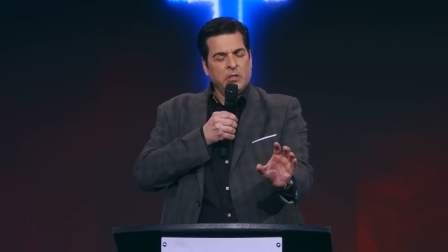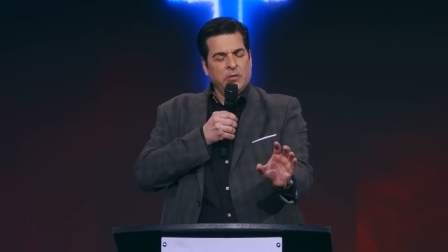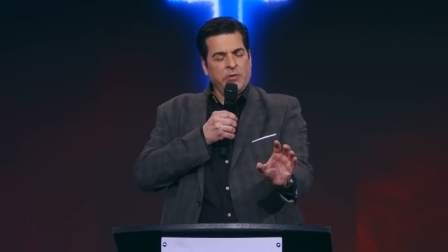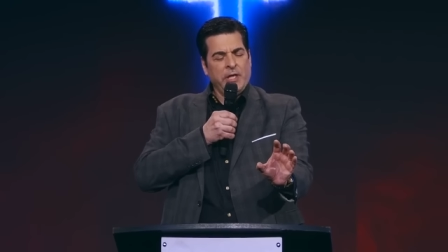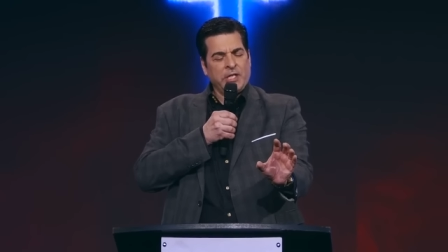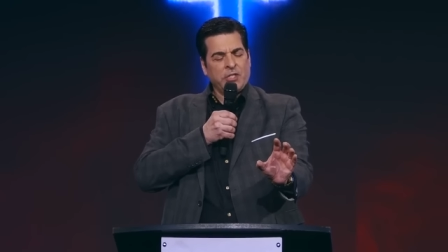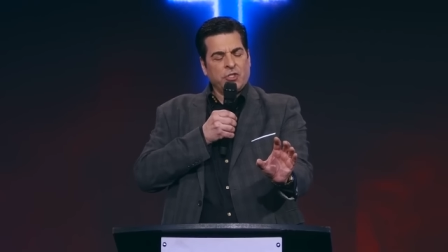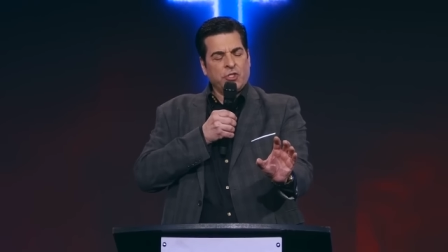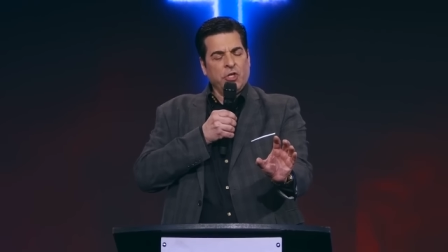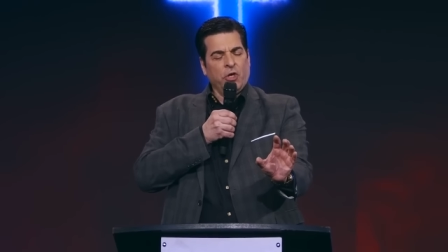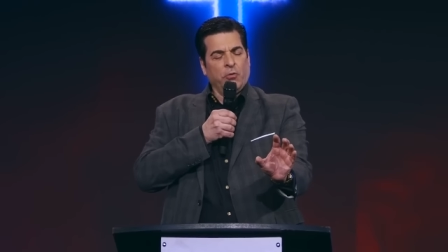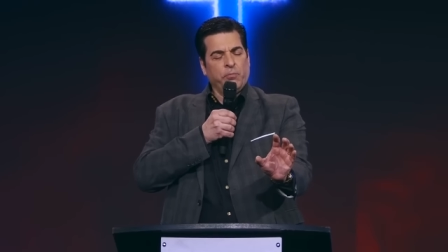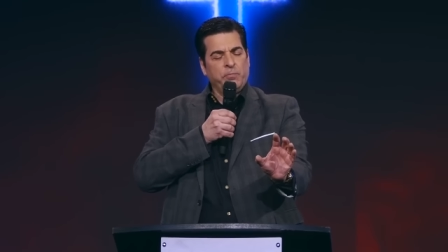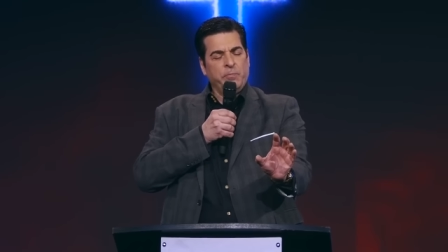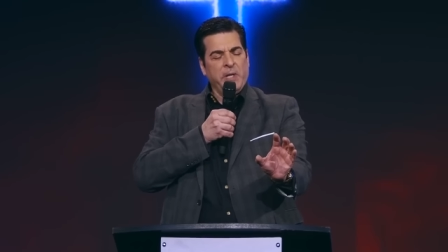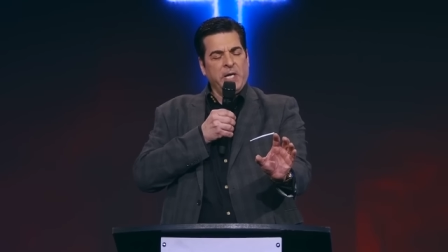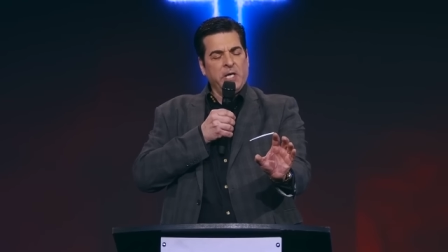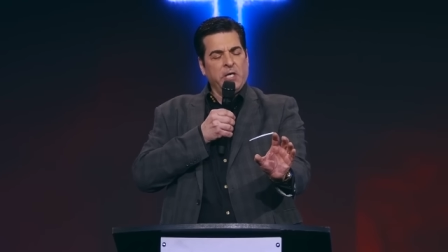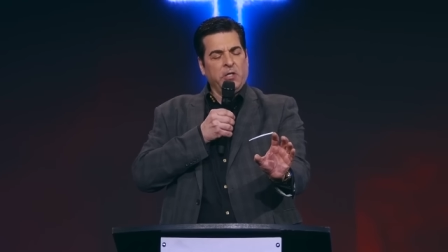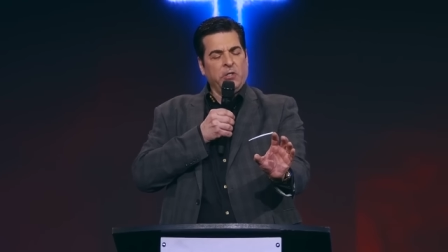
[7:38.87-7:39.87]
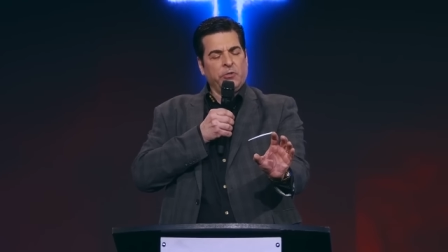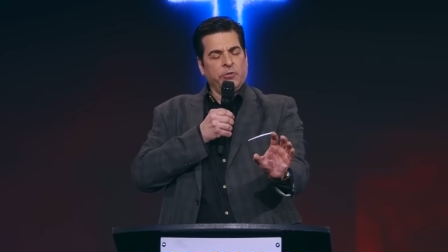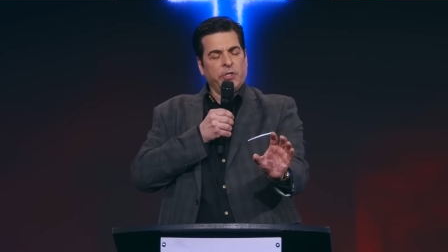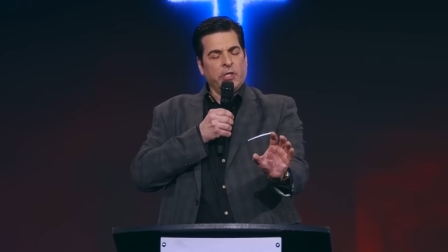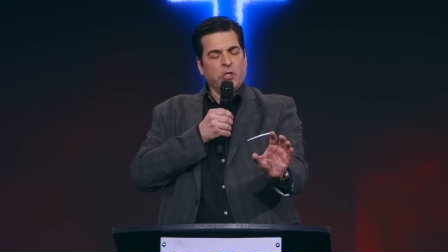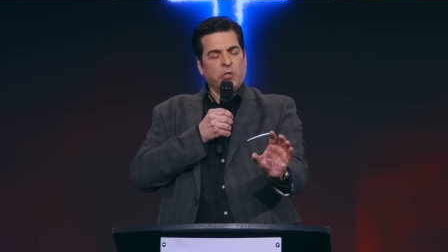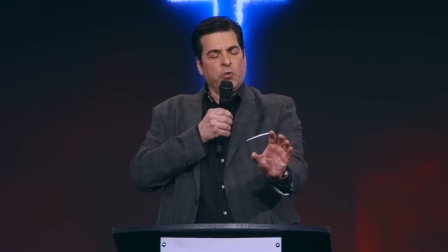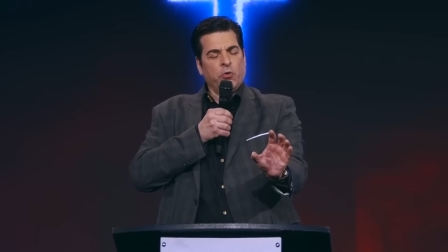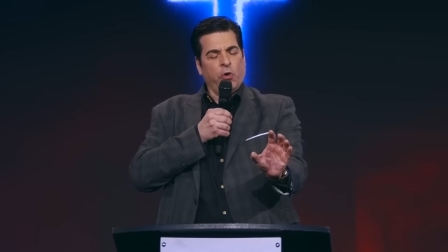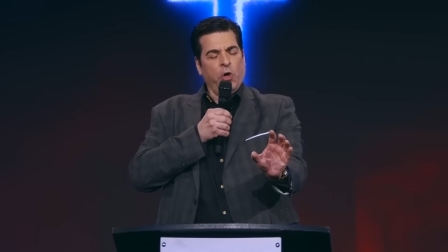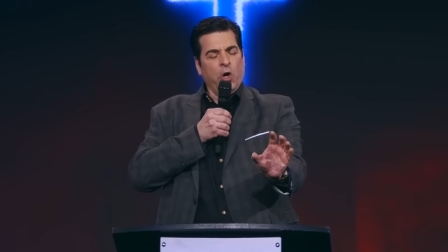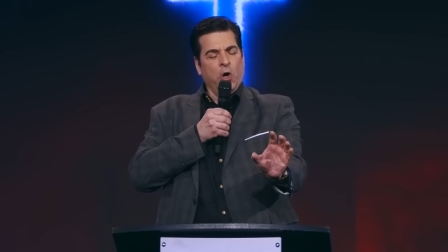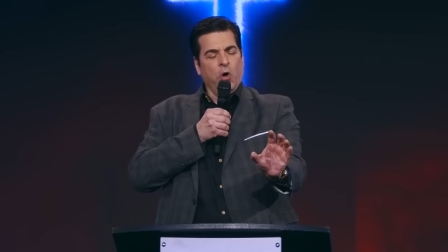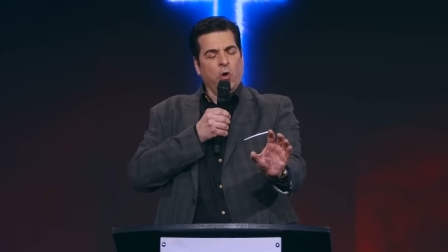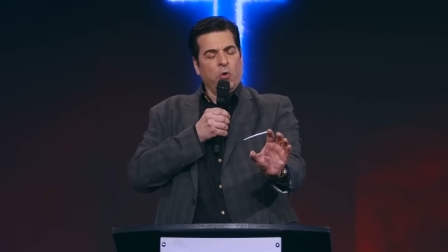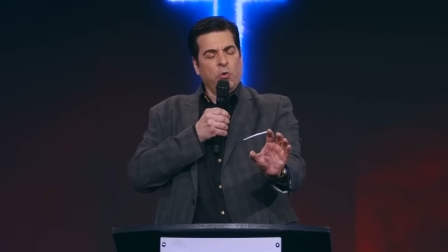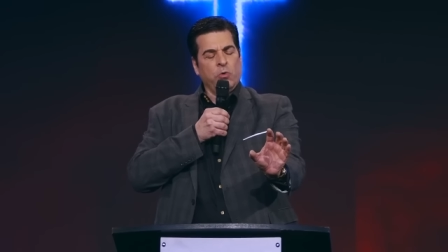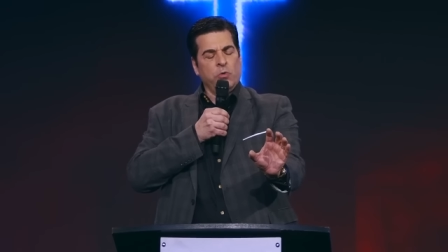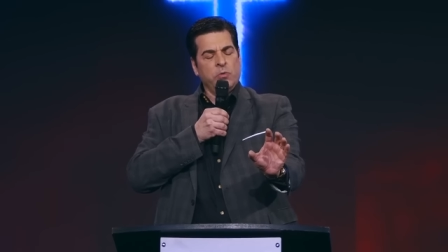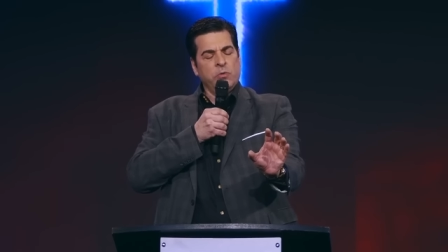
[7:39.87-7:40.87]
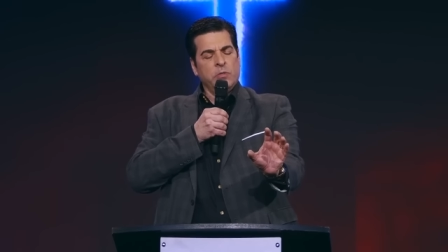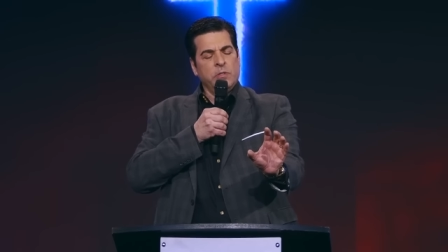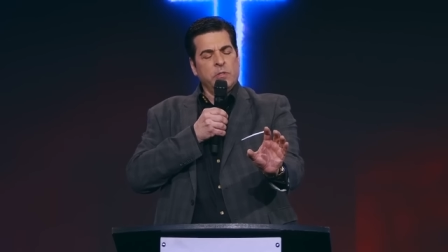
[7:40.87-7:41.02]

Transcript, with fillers: that shall build and grow.